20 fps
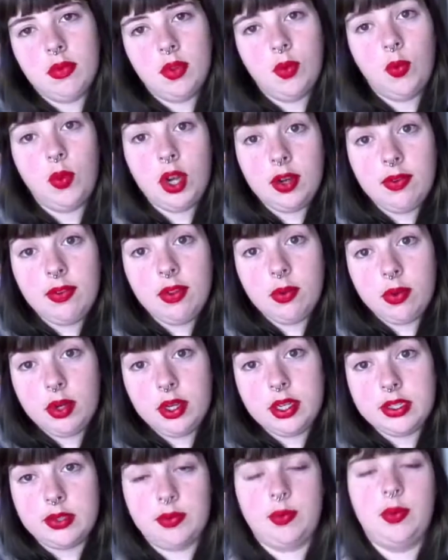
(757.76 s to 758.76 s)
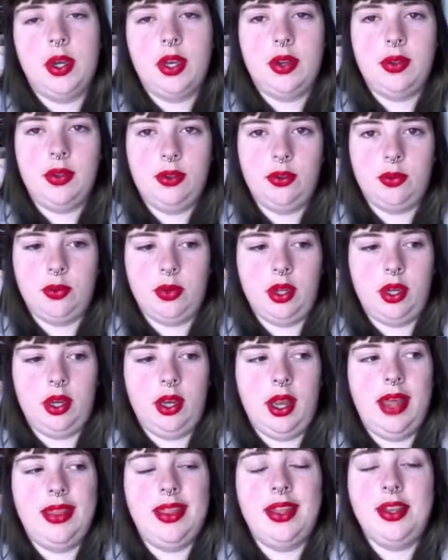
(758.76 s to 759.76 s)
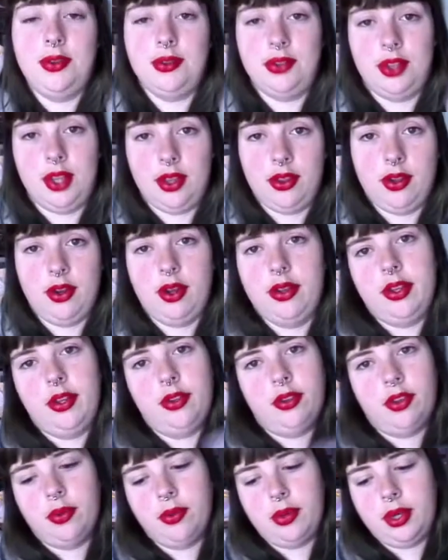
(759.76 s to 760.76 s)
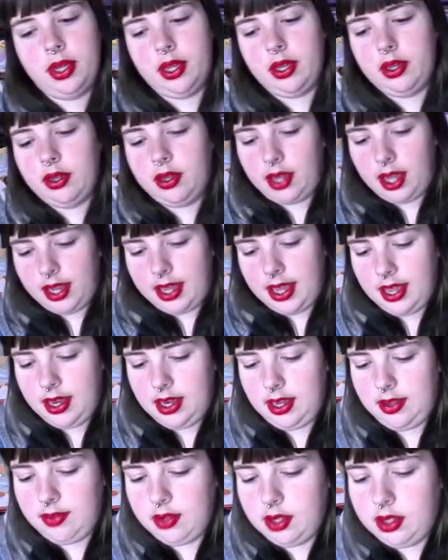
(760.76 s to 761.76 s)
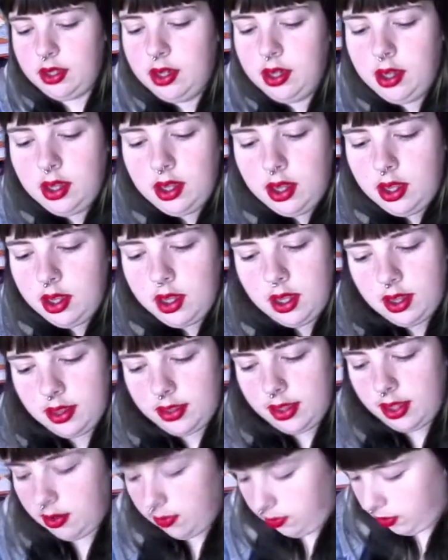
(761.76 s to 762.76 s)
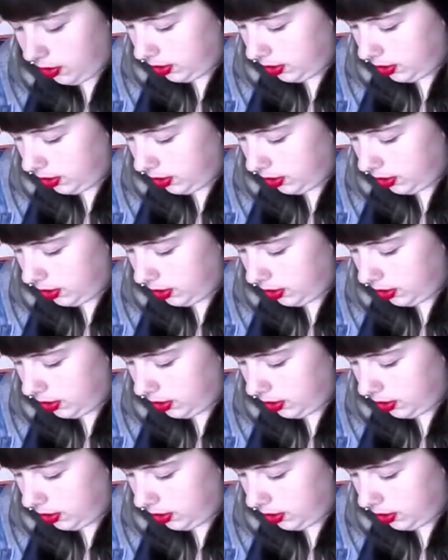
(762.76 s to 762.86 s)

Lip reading: Whatever the word is for when you use one and then use the other and then use the other one again. I can't even think of